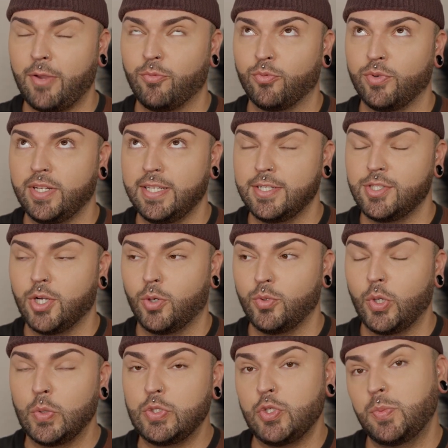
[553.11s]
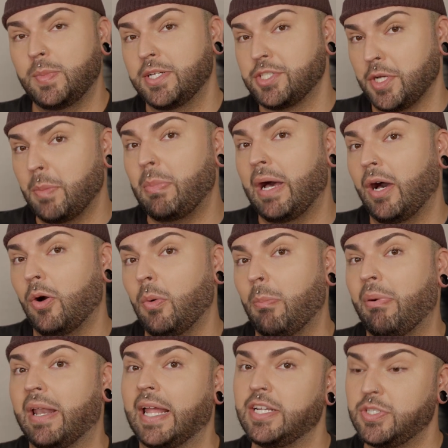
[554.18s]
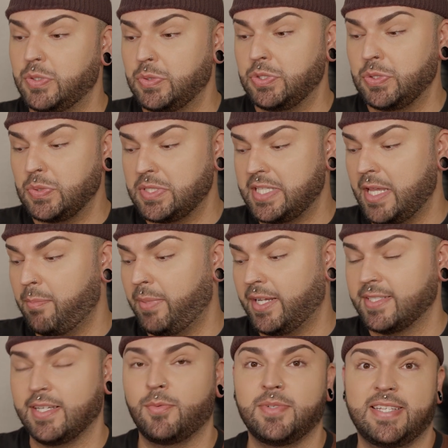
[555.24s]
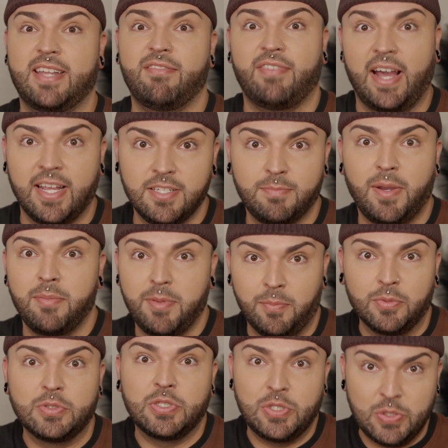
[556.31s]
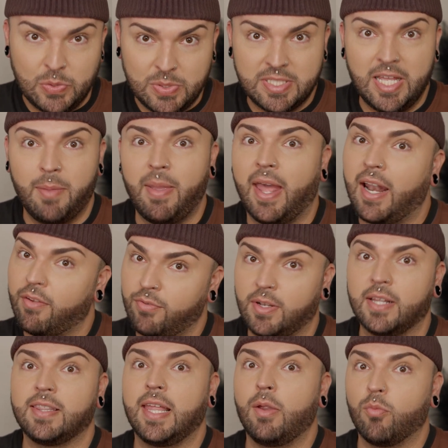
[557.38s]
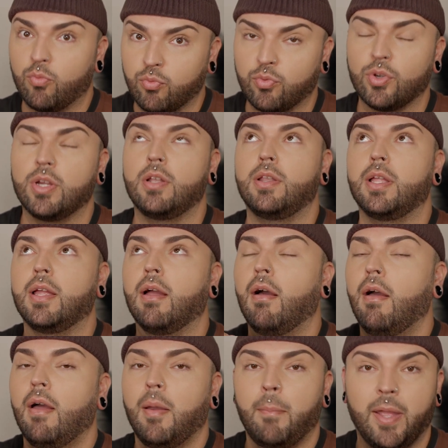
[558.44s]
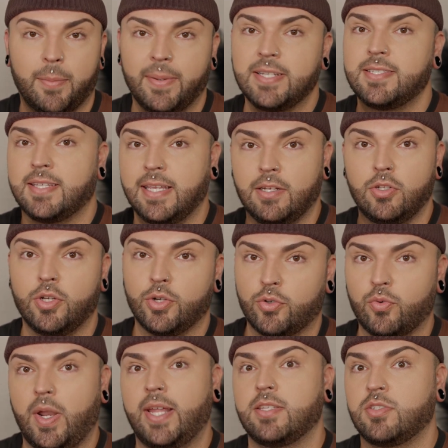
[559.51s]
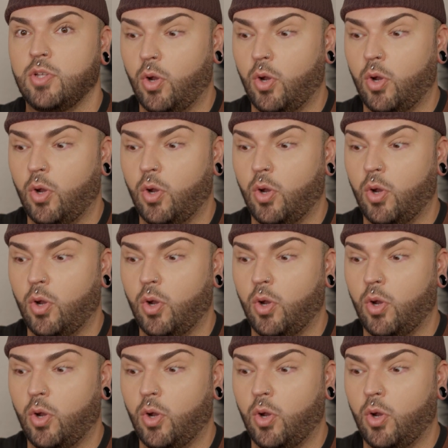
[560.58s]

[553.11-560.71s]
I really don't know too much about, but I do use them because I was advised by people to use them, and I feel like they really make my skin look great.